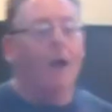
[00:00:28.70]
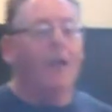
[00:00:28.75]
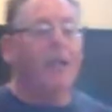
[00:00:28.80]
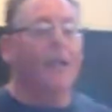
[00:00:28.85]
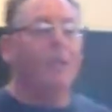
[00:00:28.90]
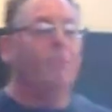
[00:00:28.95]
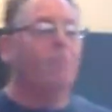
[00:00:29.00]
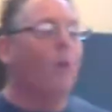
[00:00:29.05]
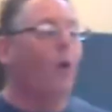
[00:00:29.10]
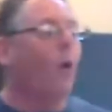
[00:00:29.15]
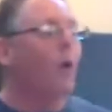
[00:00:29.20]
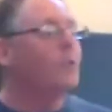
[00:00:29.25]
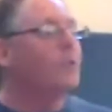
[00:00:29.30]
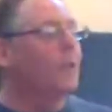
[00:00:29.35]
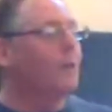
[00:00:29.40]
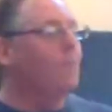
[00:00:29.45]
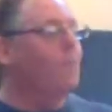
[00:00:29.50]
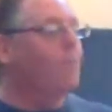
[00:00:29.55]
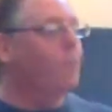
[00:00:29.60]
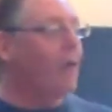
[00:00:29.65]
and he
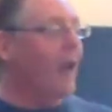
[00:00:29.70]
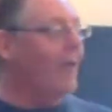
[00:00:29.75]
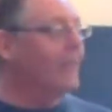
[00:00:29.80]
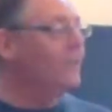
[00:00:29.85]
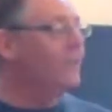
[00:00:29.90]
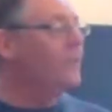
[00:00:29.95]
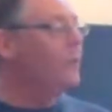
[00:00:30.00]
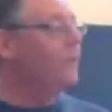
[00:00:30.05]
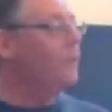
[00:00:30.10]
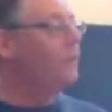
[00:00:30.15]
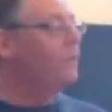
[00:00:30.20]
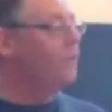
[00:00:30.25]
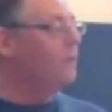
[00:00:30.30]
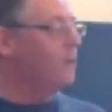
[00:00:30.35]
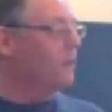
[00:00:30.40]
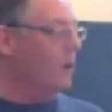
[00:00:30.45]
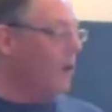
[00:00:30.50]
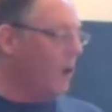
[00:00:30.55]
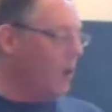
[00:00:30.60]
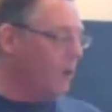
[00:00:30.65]
bought a brand new
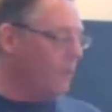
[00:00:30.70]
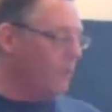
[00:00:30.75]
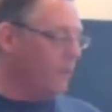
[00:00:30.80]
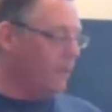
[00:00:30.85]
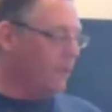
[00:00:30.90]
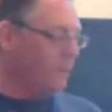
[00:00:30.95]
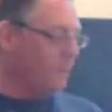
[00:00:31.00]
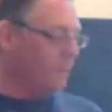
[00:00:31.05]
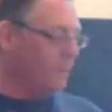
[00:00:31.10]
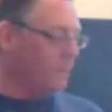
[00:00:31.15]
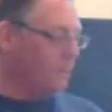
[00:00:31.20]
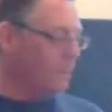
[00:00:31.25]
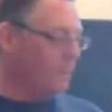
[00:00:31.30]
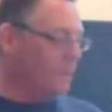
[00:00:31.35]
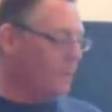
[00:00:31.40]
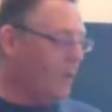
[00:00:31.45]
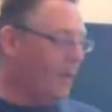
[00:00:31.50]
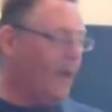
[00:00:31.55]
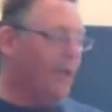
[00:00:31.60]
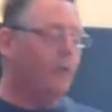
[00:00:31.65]
Ferrari.
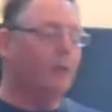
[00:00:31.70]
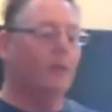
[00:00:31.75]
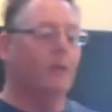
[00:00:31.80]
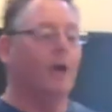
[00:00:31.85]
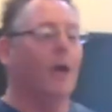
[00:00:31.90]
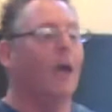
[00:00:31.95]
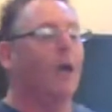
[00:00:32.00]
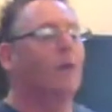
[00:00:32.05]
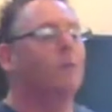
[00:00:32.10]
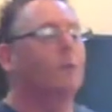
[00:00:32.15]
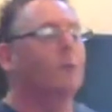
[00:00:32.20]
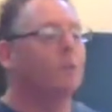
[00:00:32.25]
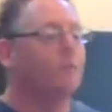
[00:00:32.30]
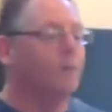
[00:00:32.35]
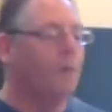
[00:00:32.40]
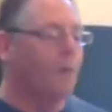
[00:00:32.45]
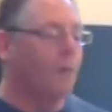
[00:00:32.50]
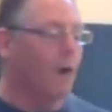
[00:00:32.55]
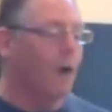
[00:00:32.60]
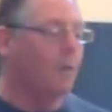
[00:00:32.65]
Now, I don't know how much
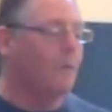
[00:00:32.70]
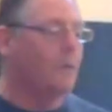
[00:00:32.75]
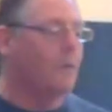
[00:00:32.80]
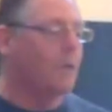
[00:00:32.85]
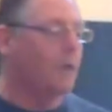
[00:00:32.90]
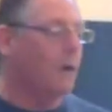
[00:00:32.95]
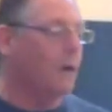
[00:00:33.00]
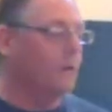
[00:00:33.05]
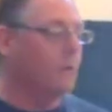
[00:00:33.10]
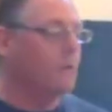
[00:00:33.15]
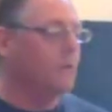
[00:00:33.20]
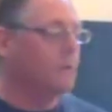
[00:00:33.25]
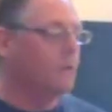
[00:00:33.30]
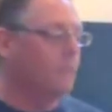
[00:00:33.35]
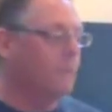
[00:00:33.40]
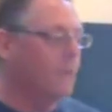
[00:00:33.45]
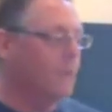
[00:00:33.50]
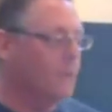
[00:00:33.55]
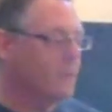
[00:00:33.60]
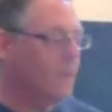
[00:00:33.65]
Ferraris
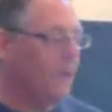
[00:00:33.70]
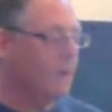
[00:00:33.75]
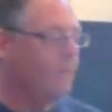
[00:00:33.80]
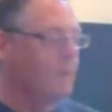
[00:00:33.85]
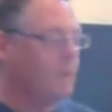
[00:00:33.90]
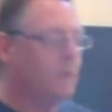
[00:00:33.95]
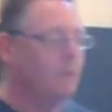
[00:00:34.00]
cost, because I'm